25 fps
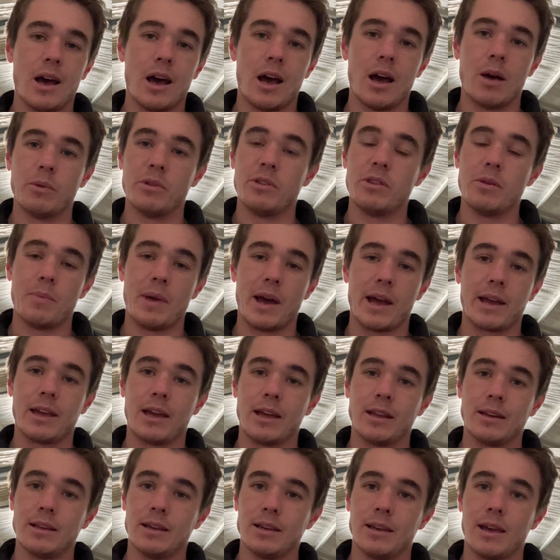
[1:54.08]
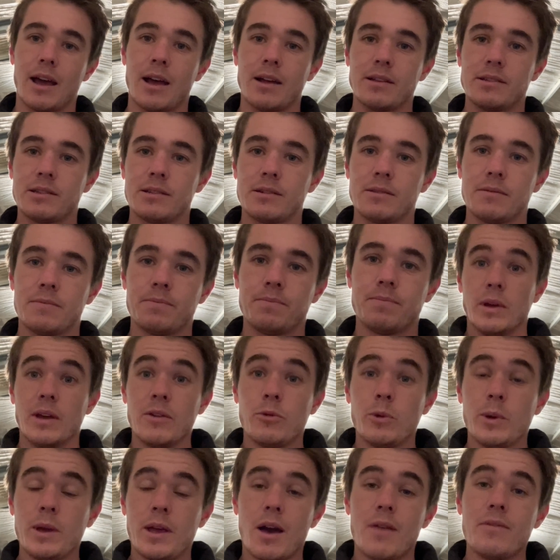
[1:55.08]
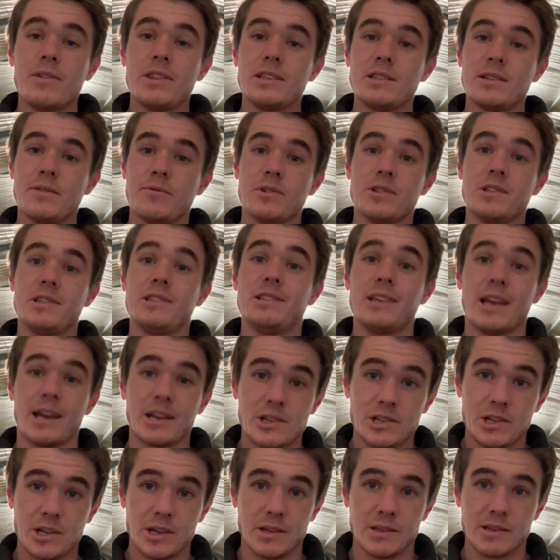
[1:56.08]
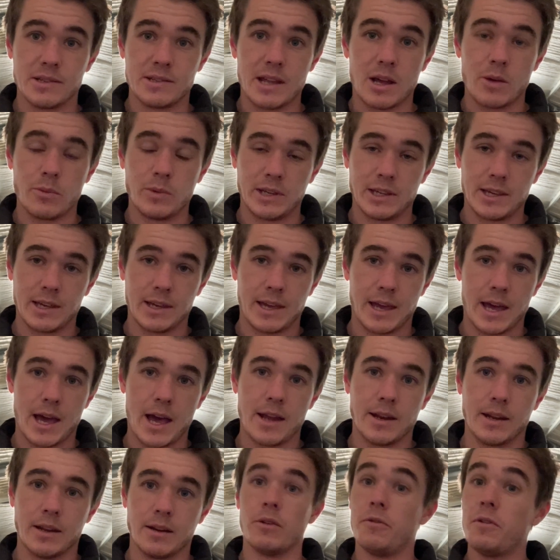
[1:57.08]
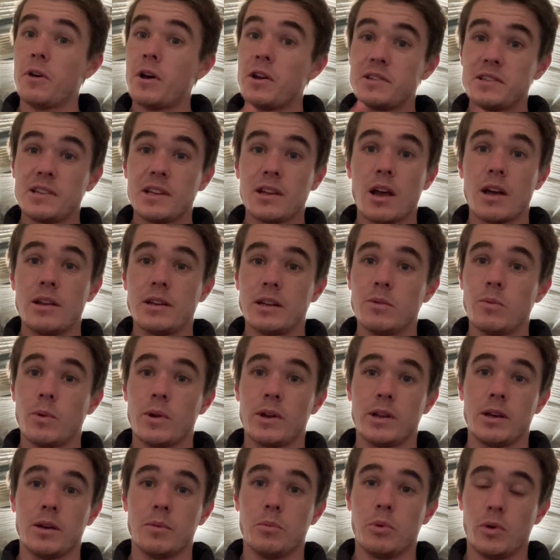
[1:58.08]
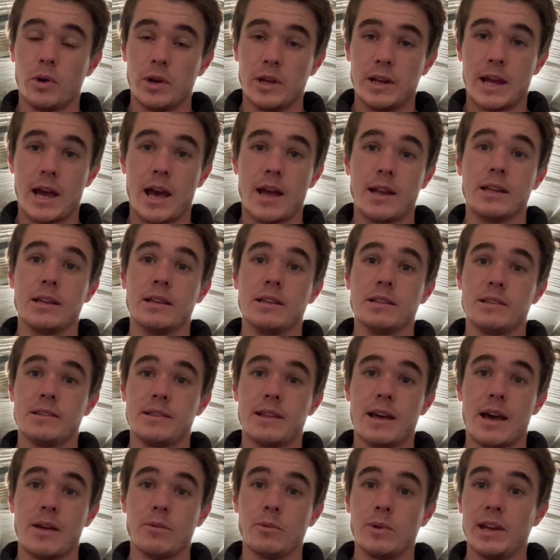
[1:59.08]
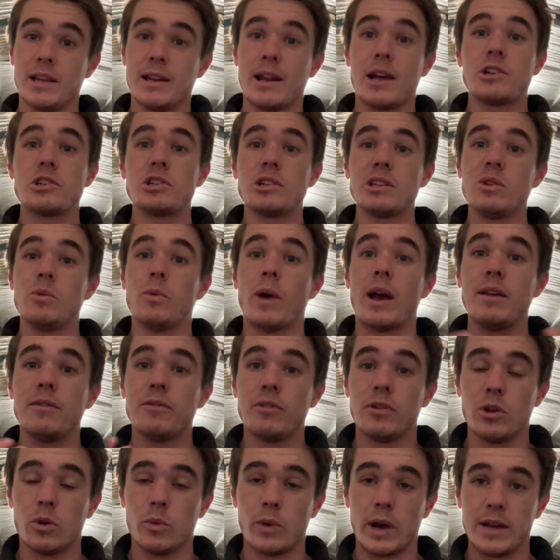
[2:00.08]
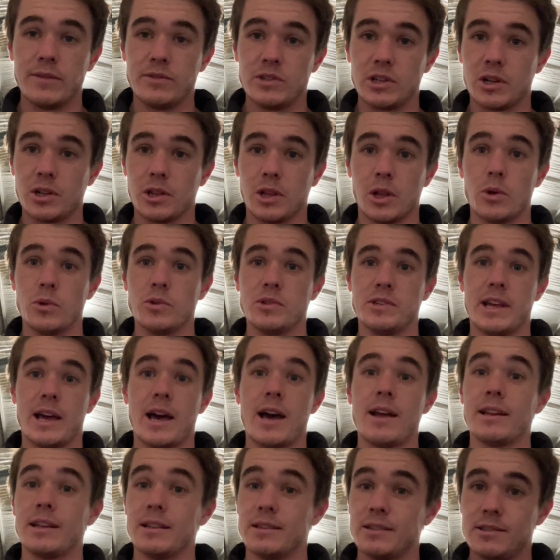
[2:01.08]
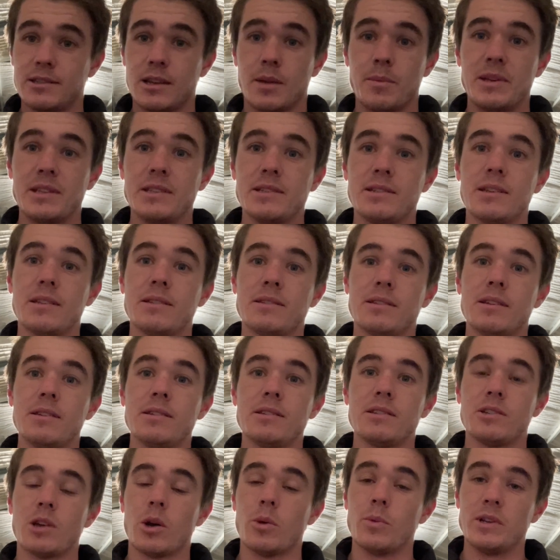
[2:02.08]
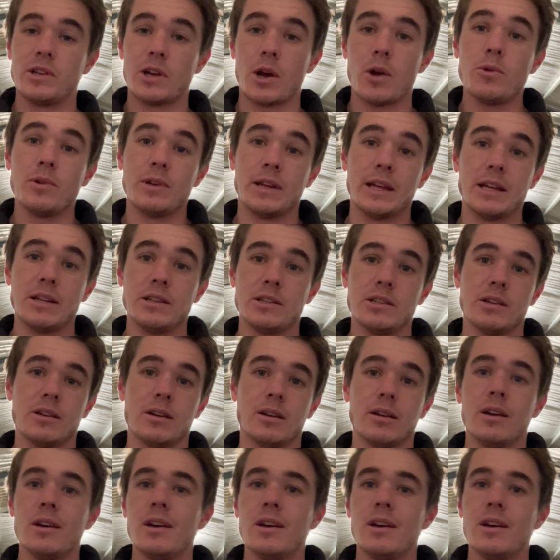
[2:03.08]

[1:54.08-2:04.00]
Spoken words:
with the backhand kickouts. If we cover the different sections that we kick out in, first thing I did want to point out is that we can actually wait for the wave to close out in some instances, so we don't need to